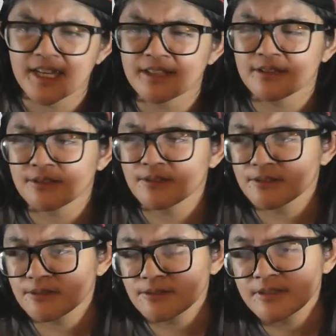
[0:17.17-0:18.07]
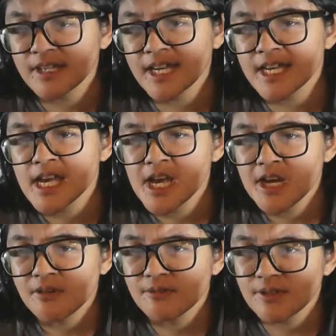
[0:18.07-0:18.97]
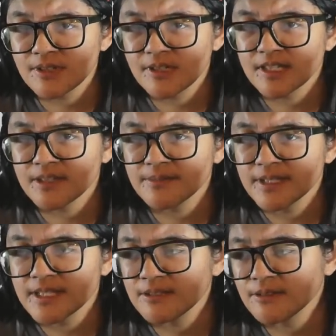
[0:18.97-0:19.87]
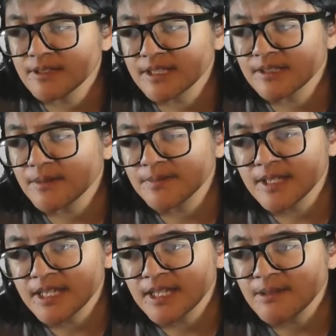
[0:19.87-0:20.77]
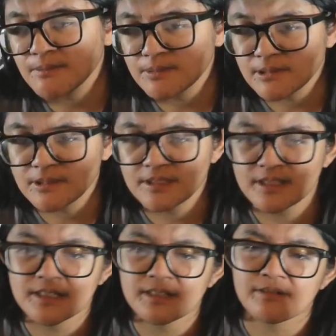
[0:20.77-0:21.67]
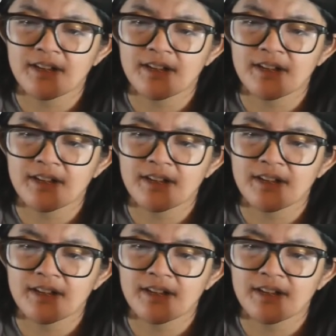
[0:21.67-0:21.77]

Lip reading: So today we're gonna be doing something important, right?